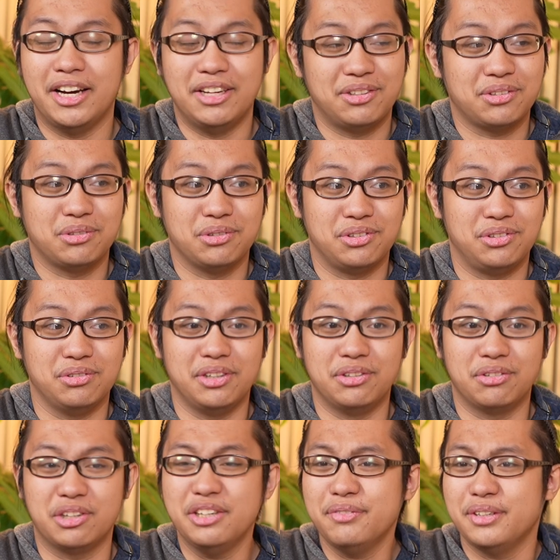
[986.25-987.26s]
school students
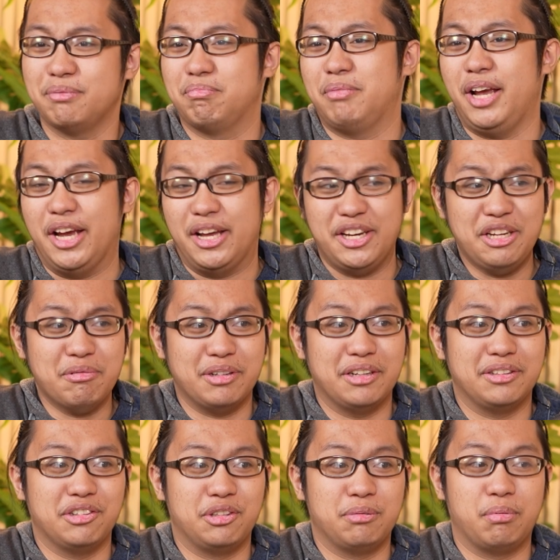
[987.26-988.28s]
or even anyone
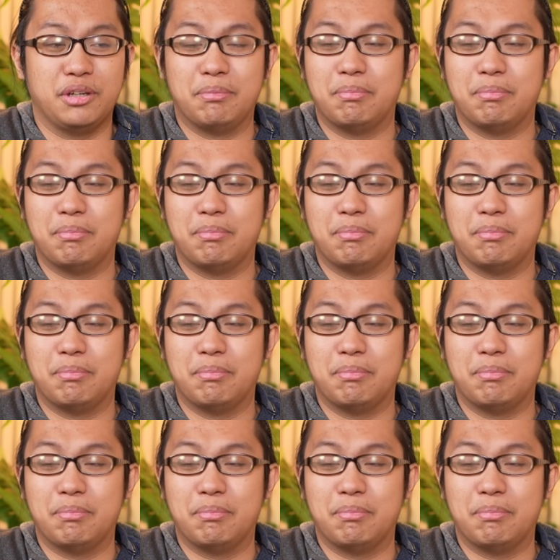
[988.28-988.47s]
at this point,